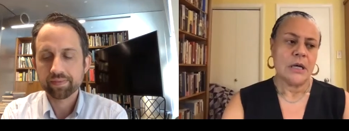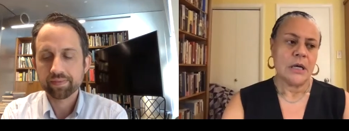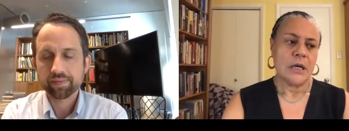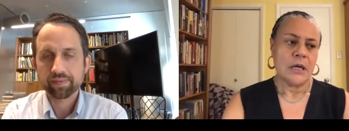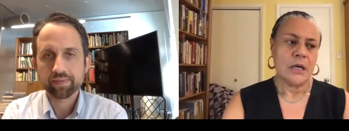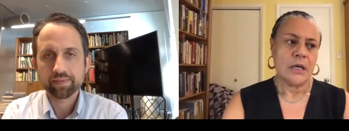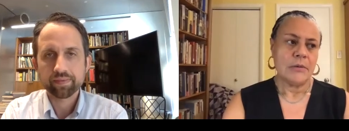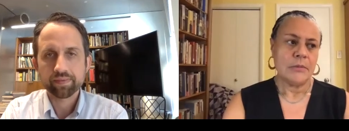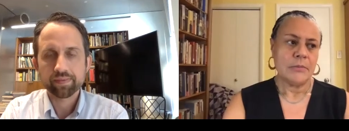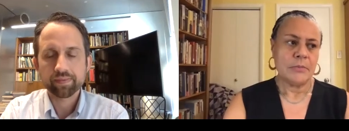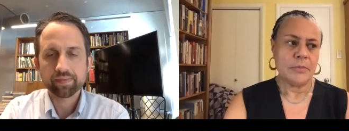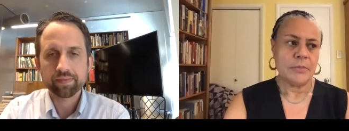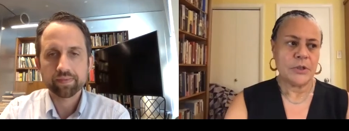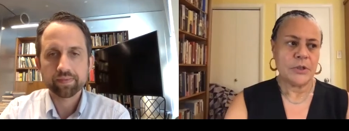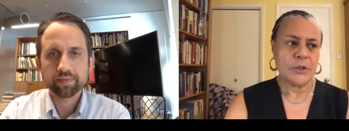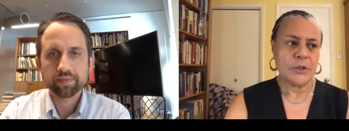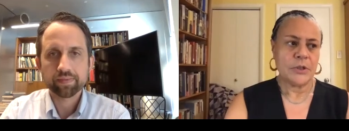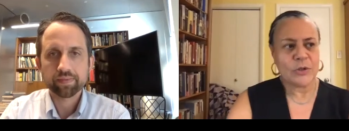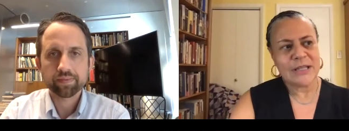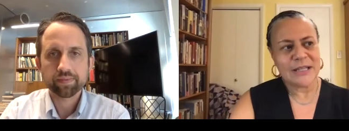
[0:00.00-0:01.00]
Speaker 1: uh,
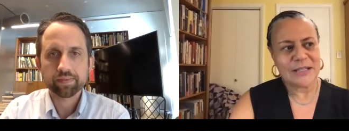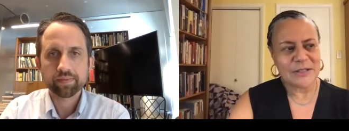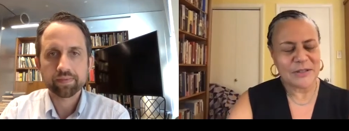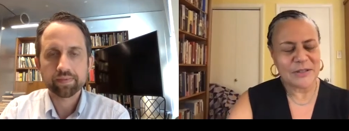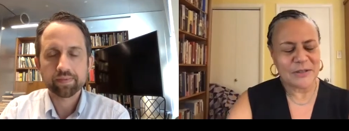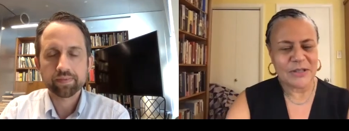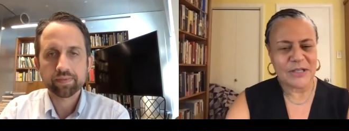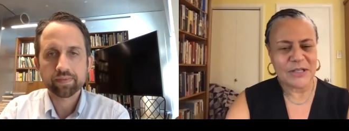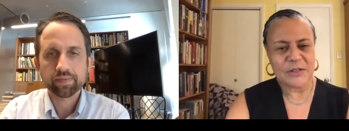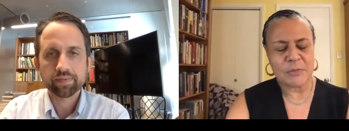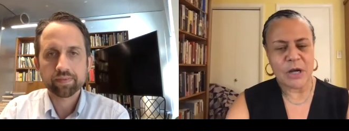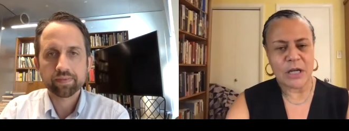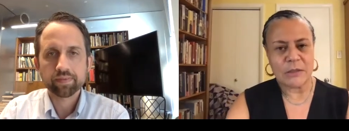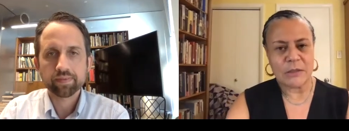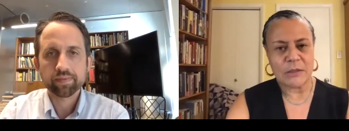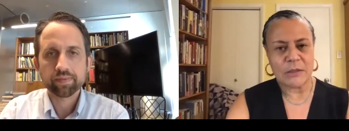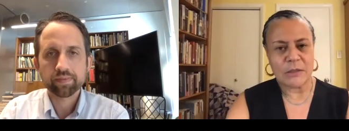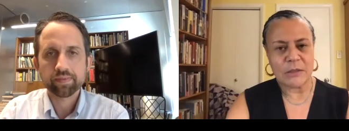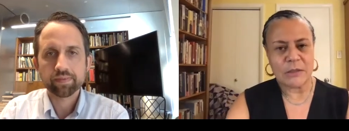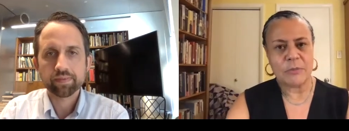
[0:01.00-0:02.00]
between this, these
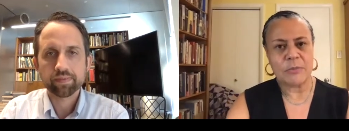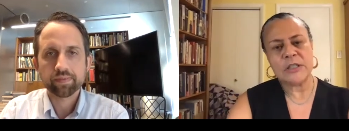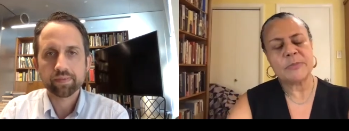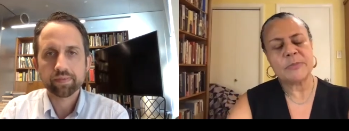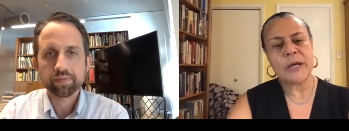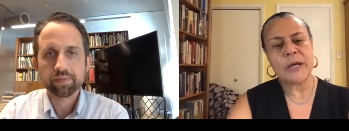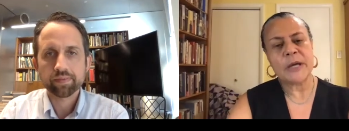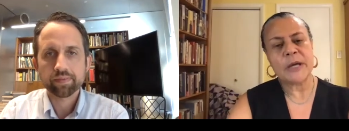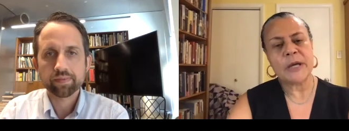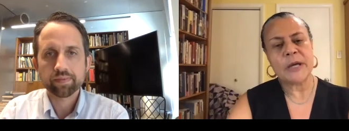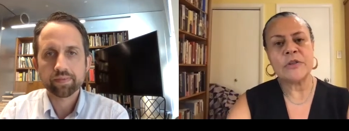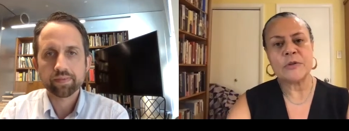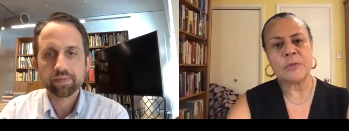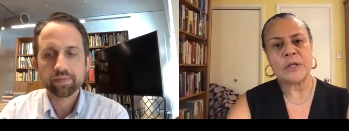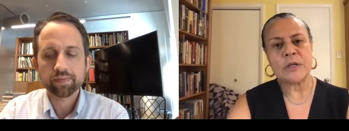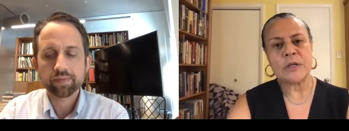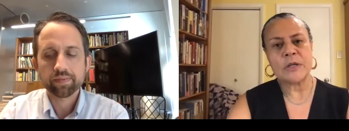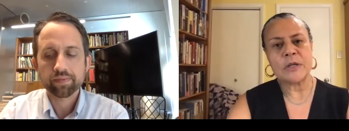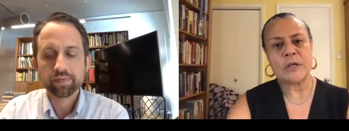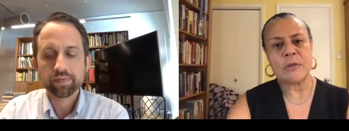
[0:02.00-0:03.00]
monument buildings, but I think
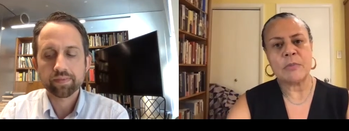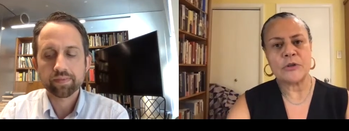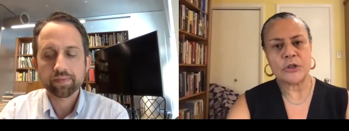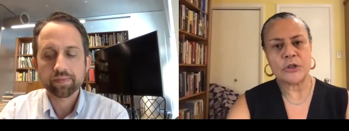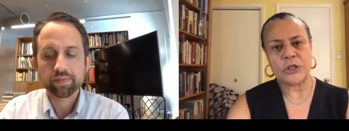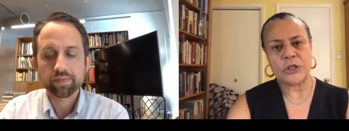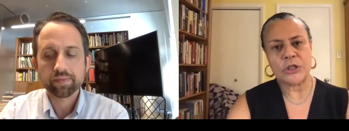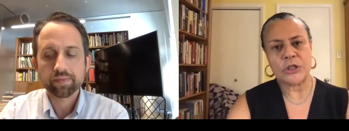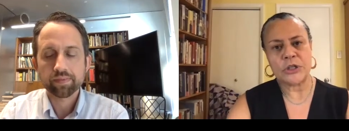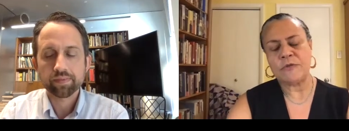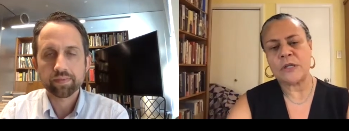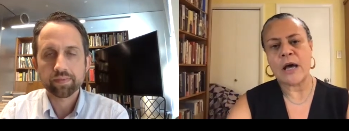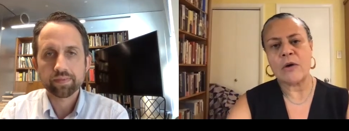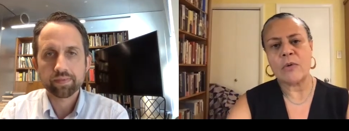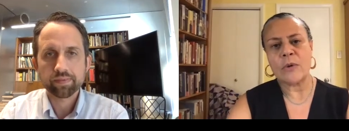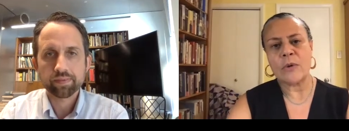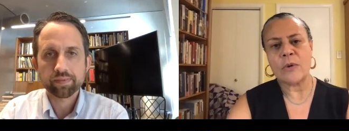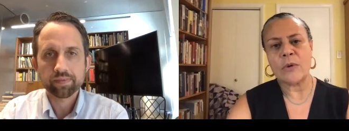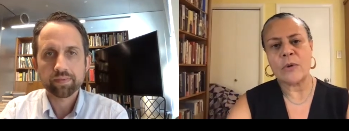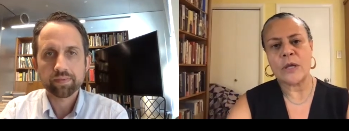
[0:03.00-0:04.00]
there's been a major shift in
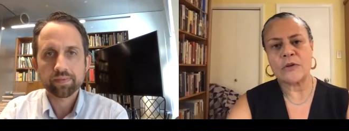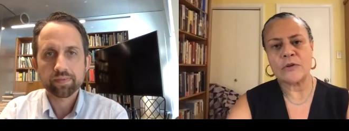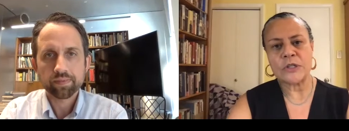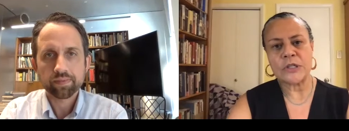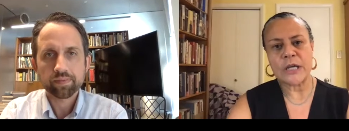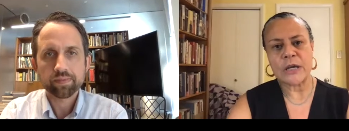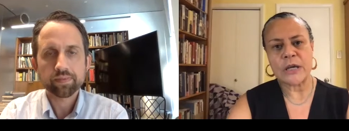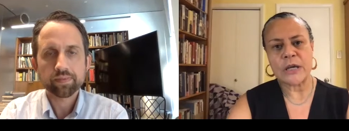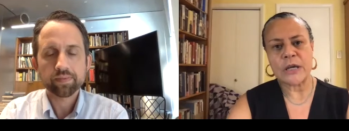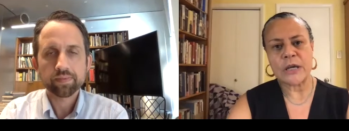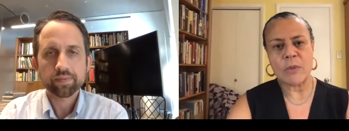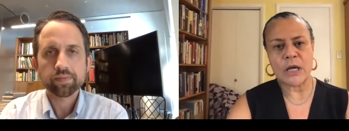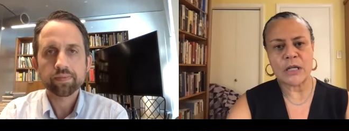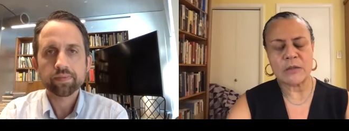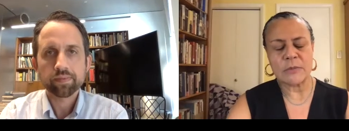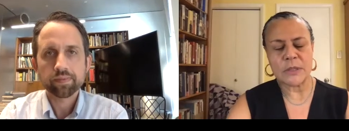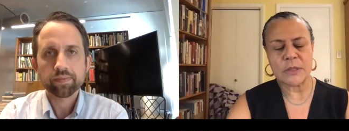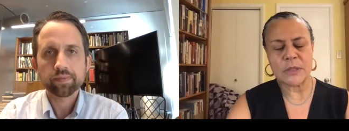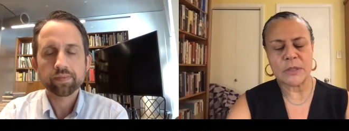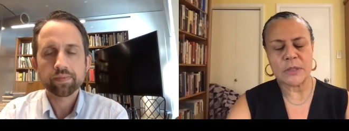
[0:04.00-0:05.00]
how we understand what
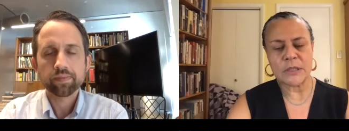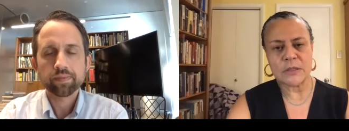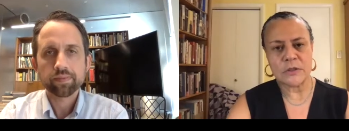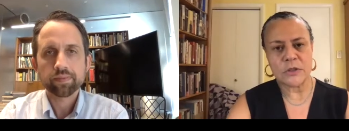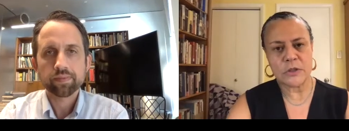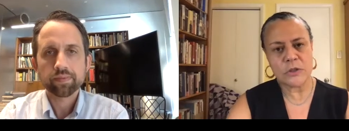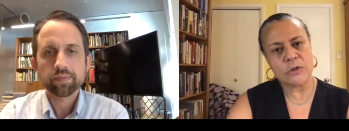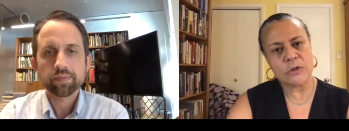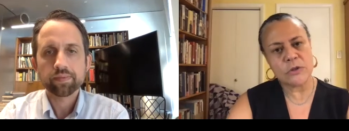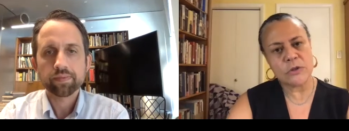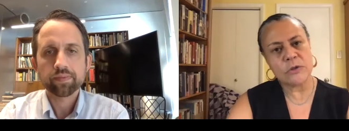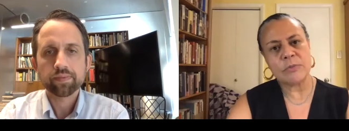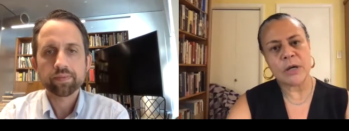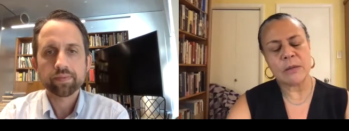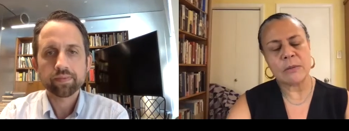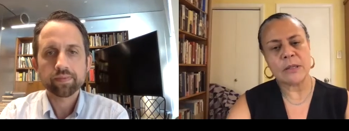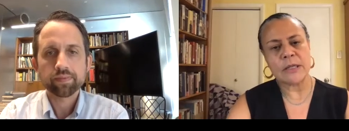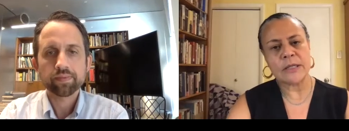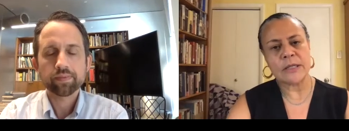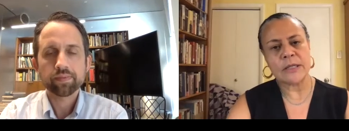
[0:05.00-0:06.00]
monuments do
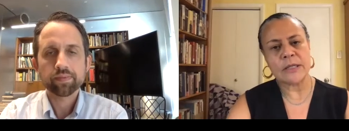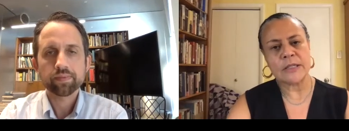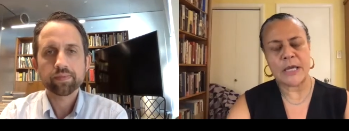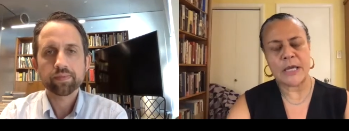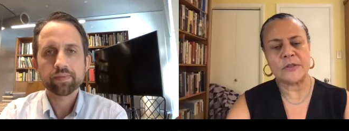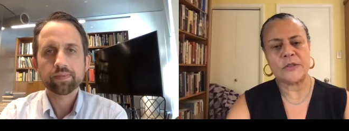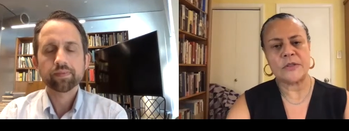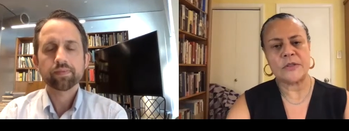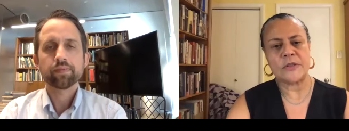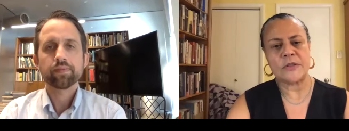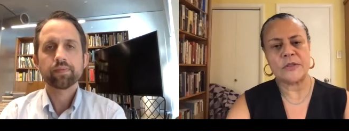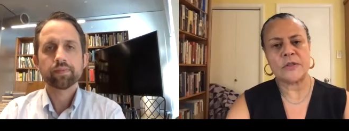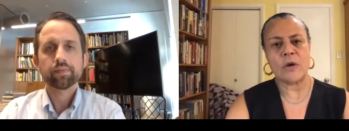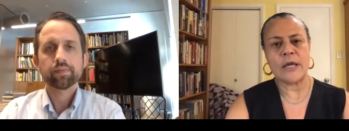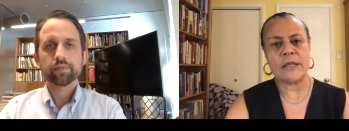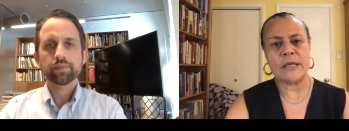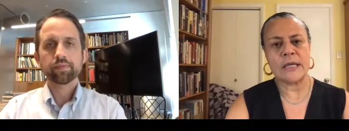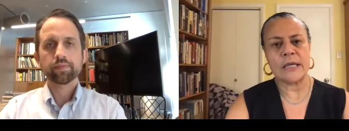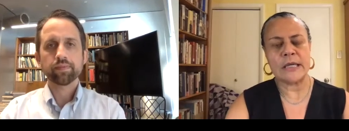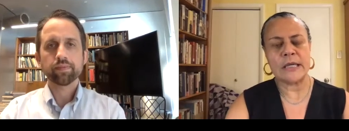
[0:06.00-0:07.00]
in public space. So
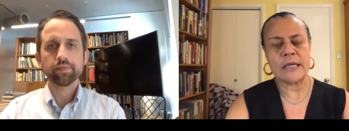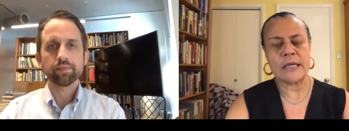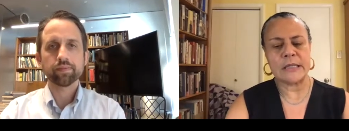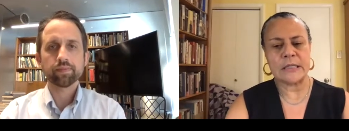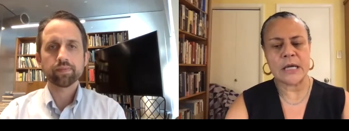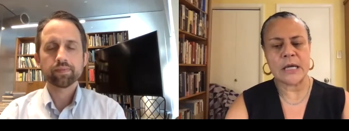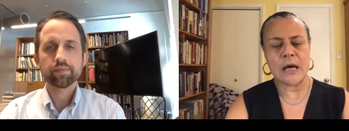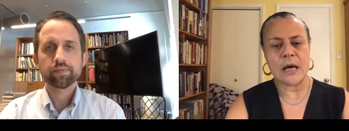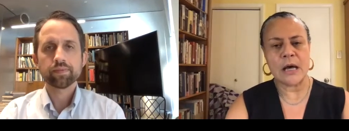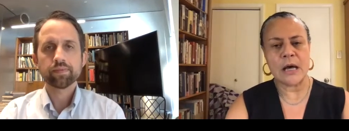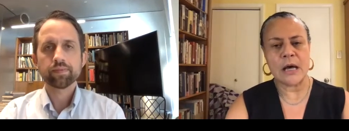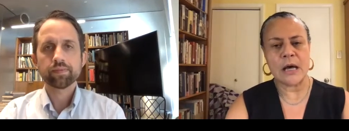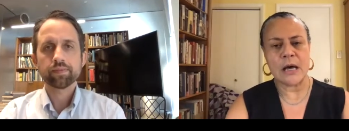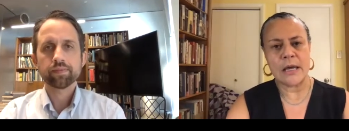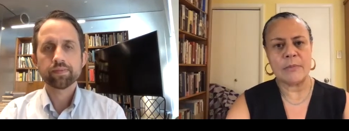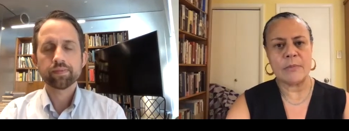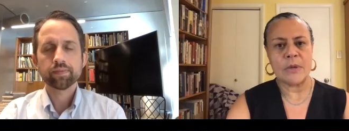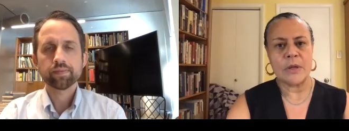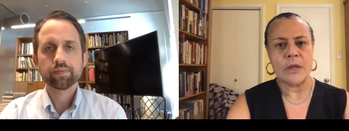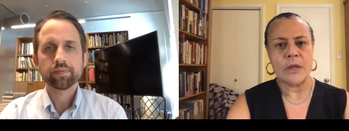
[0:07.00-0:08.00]
I think at the
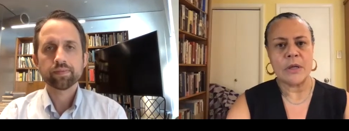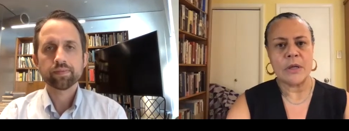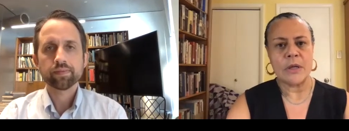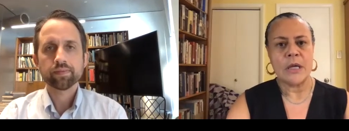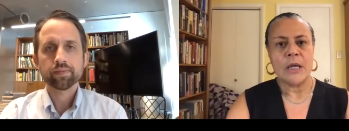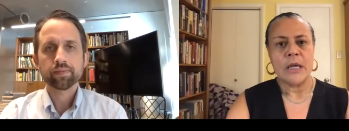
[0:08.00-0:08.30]
time,